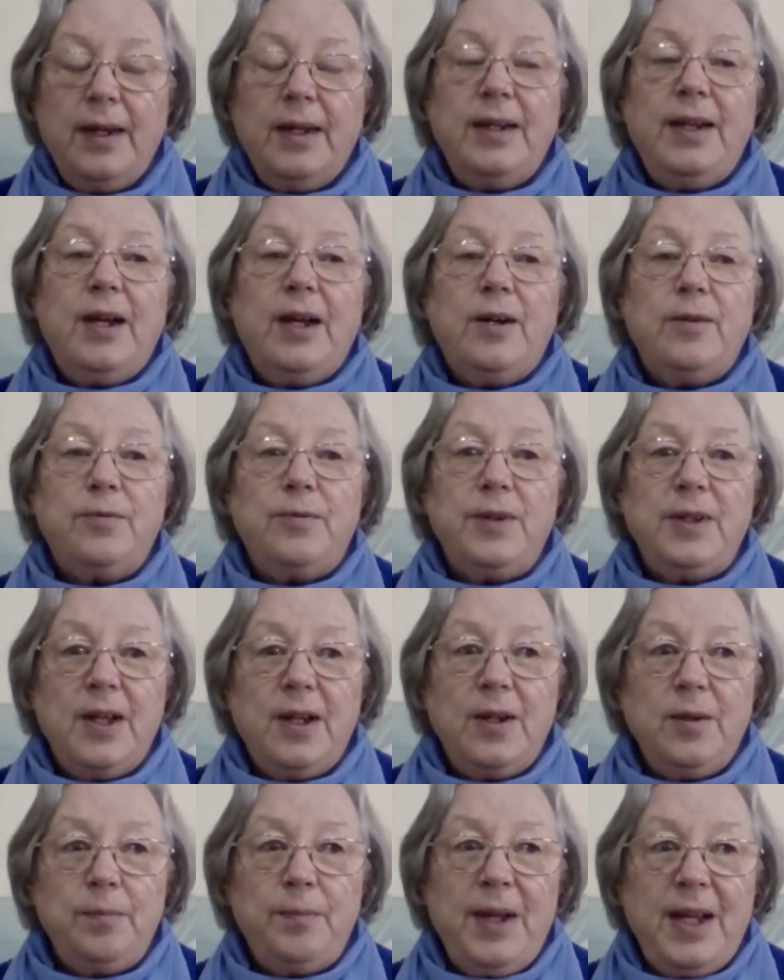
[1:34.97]
Now, if we
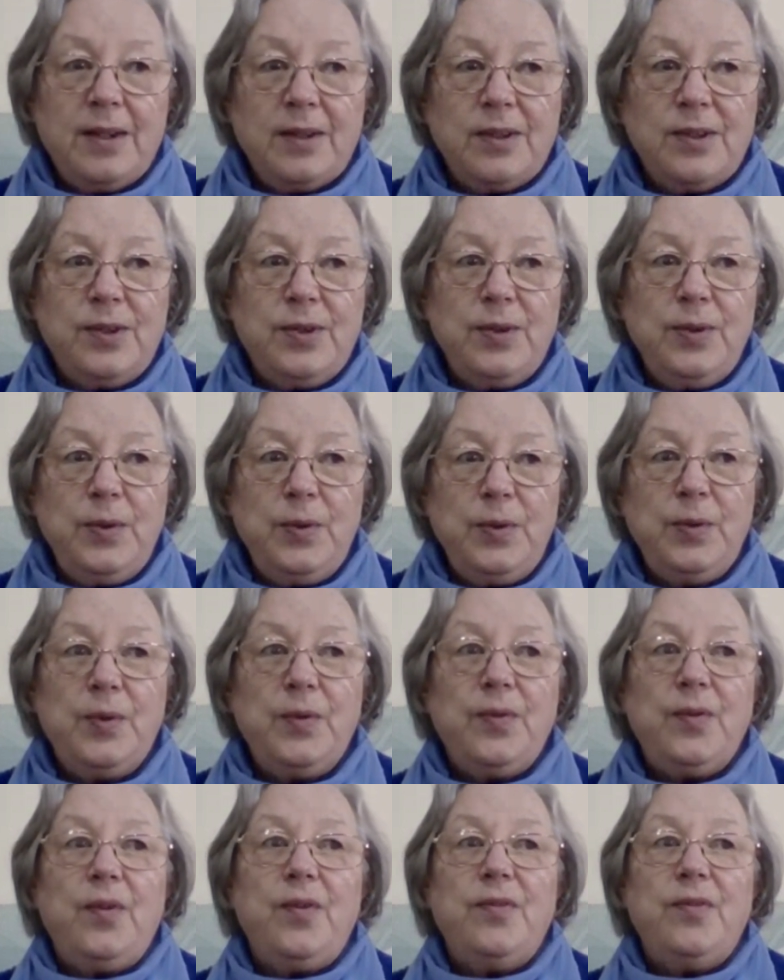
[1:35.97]
go back to
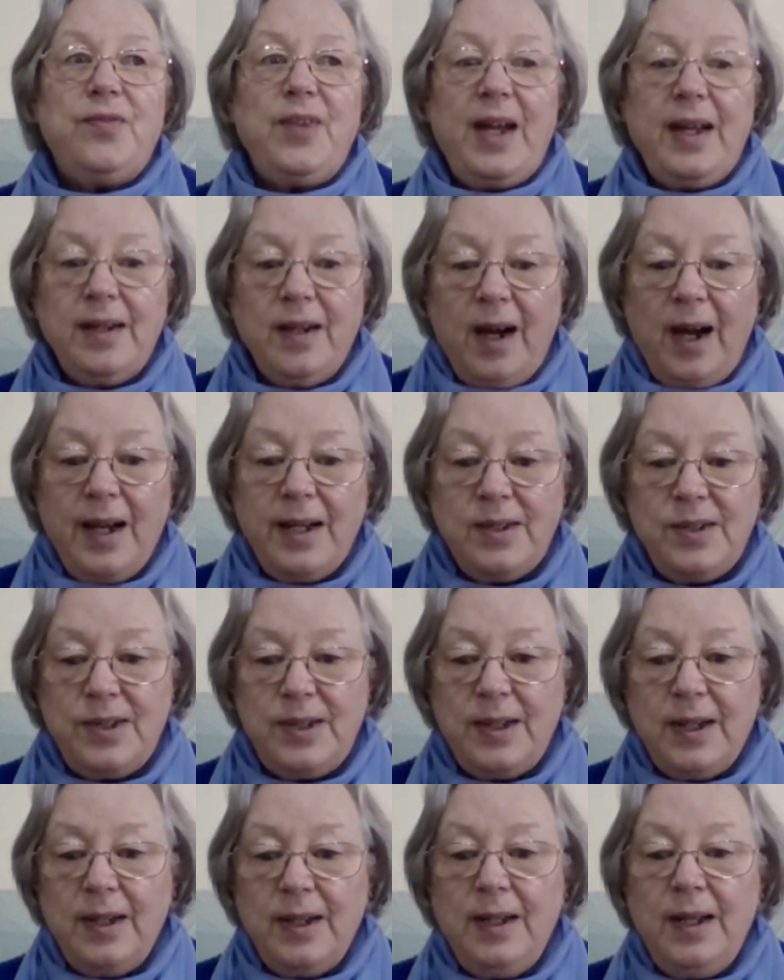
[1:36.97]
that
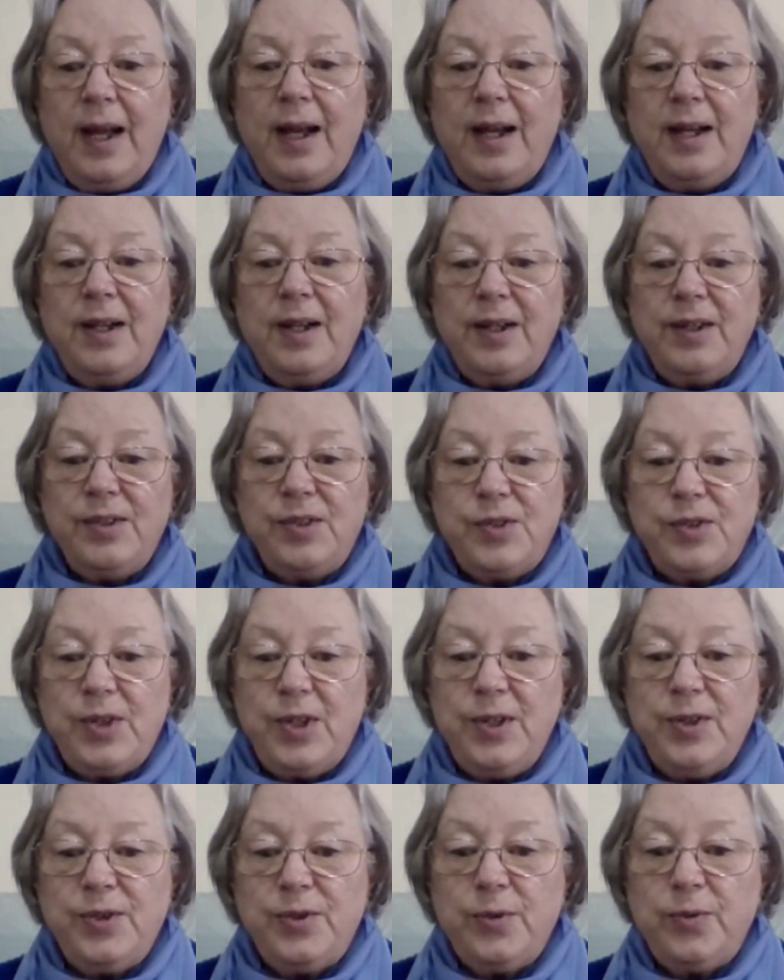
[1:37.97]
idea, as
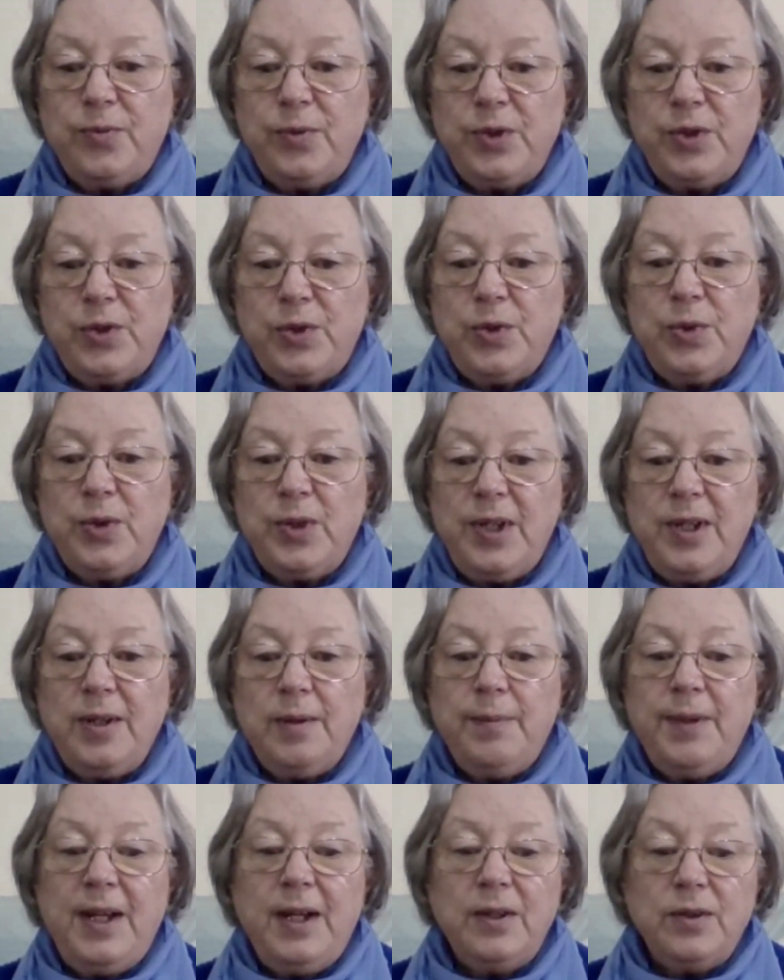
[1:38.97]
Joseph was talking
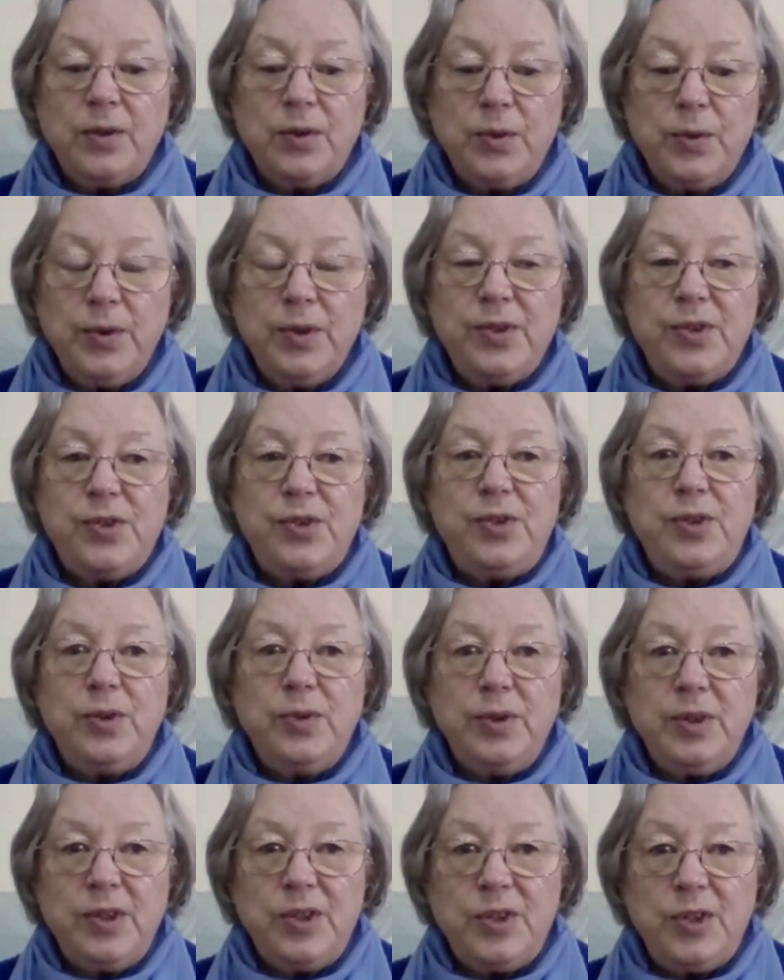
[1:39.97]
about, good
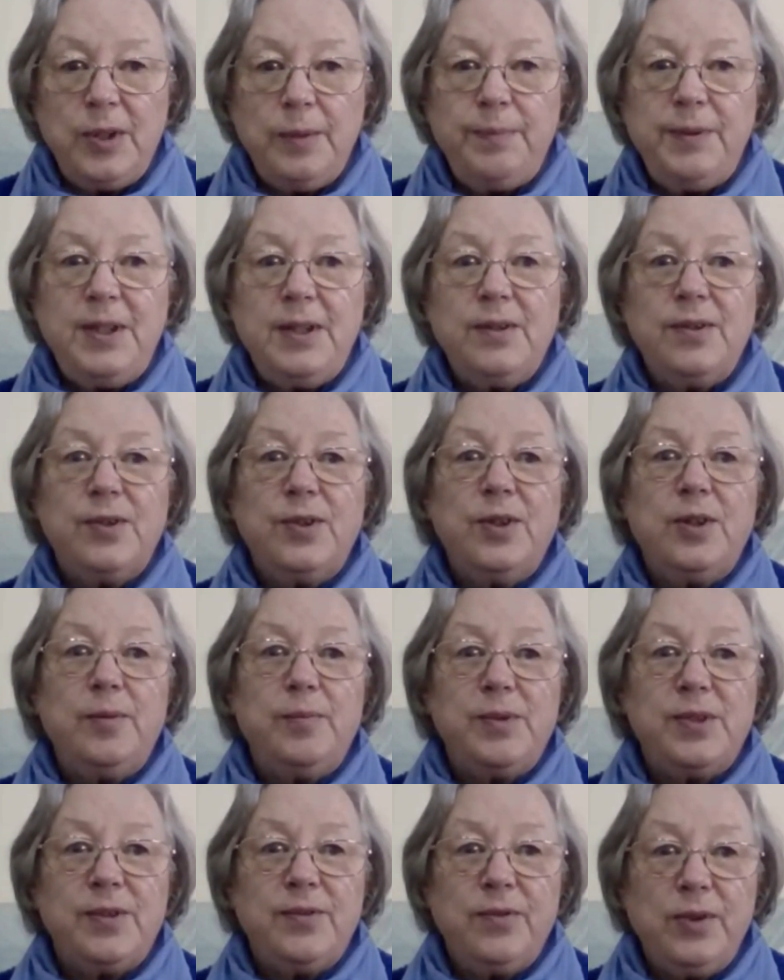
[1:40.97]
stewardship in
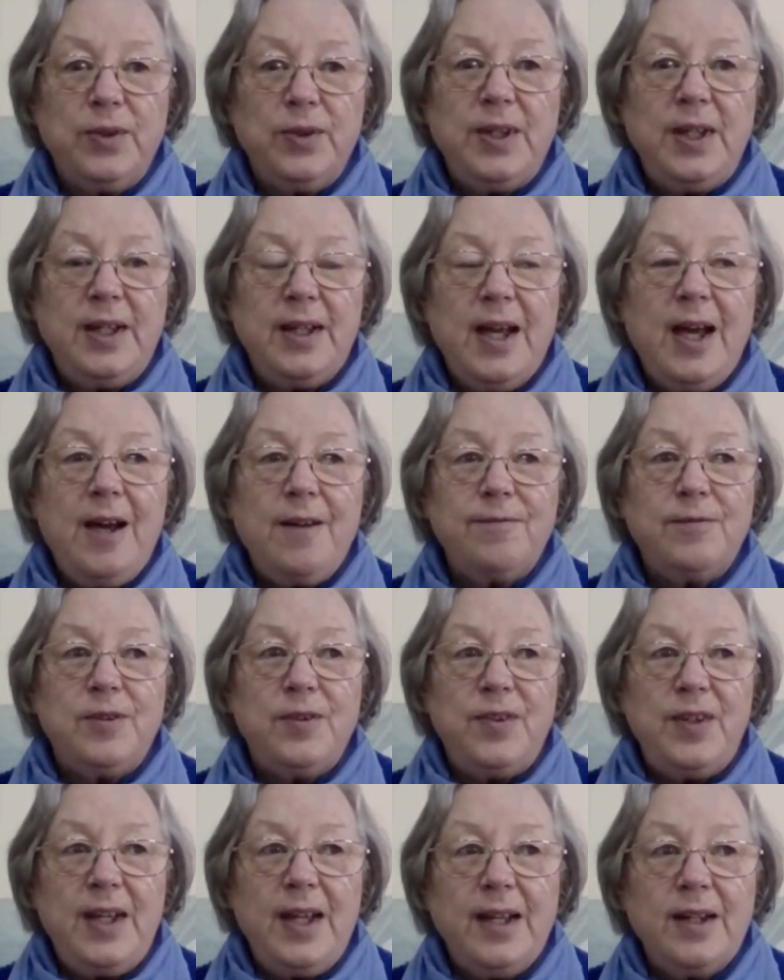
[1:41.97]
terms of looking after
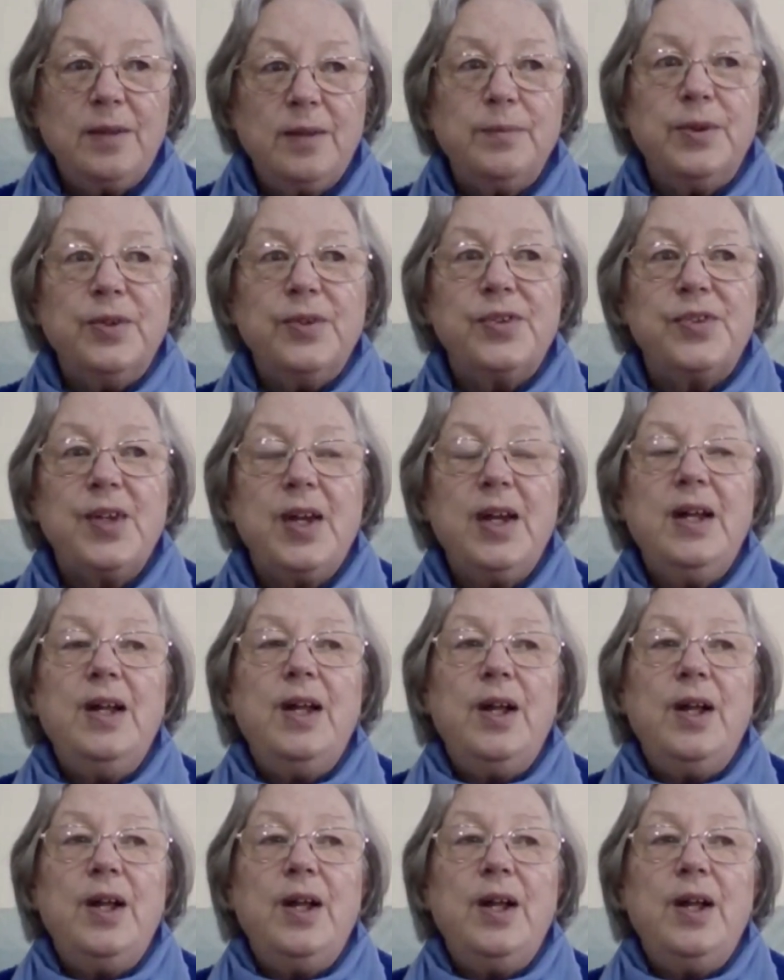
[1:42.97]
the animals.